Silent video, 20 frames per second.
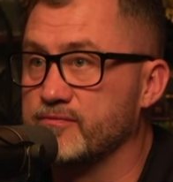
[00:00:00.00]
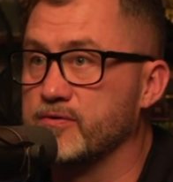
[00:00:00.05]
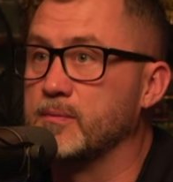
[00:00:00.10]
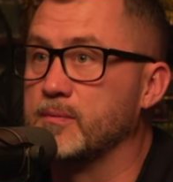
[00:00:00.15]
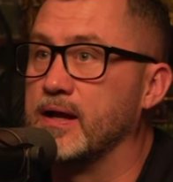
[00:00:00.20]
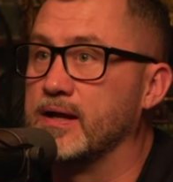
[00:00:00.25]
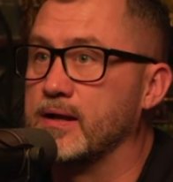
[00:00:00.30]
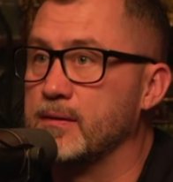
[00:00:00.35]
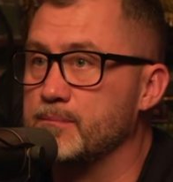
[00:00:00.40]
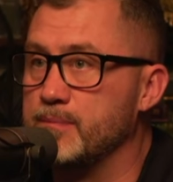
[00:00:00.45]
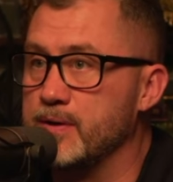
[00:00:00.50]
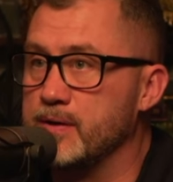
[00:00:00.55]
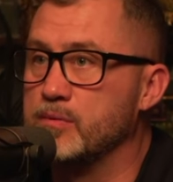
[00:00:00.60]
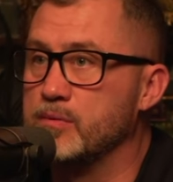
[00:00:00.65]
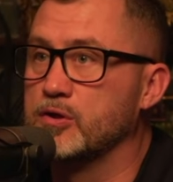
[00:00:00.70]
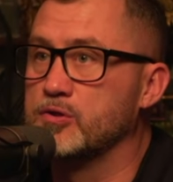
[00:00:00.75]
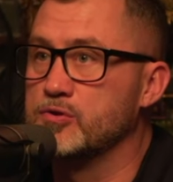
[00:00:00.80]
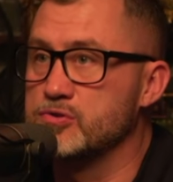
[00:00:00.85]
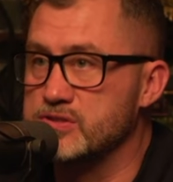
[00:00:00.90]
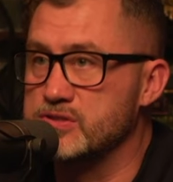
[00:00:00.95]
like right. a
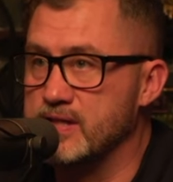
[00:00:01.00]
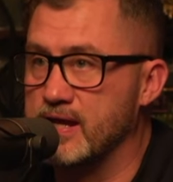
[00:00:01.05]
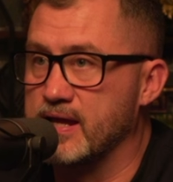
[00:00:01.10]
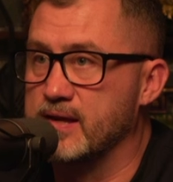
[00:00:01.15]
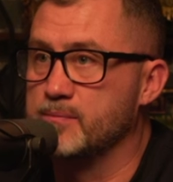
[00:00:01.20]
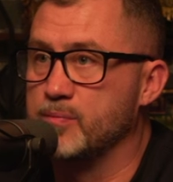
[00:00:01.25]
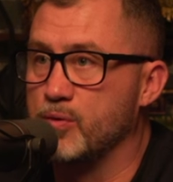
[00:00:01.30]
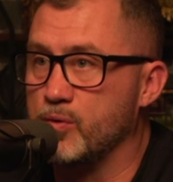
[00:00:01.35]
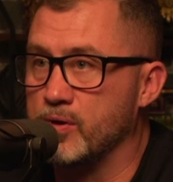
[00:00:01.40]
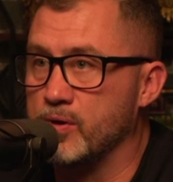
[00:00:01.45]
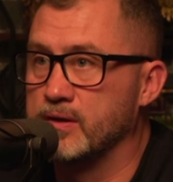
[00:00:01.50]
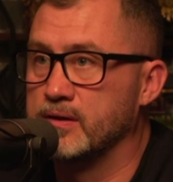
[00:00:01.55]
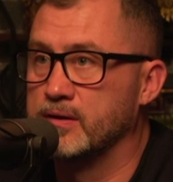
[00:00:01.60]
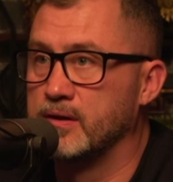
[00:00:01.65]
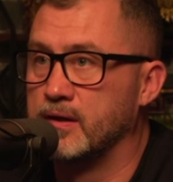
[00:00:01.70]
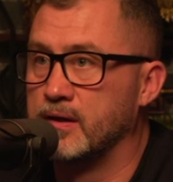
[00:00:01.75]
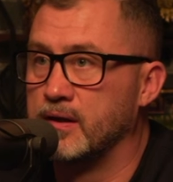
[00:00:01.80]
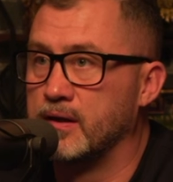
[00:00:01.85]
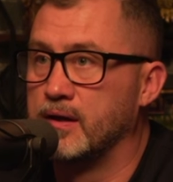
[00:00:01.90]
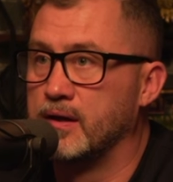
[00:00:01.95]
biblical standpoint.
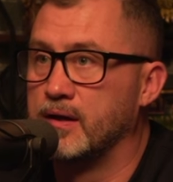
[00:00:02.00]
Right.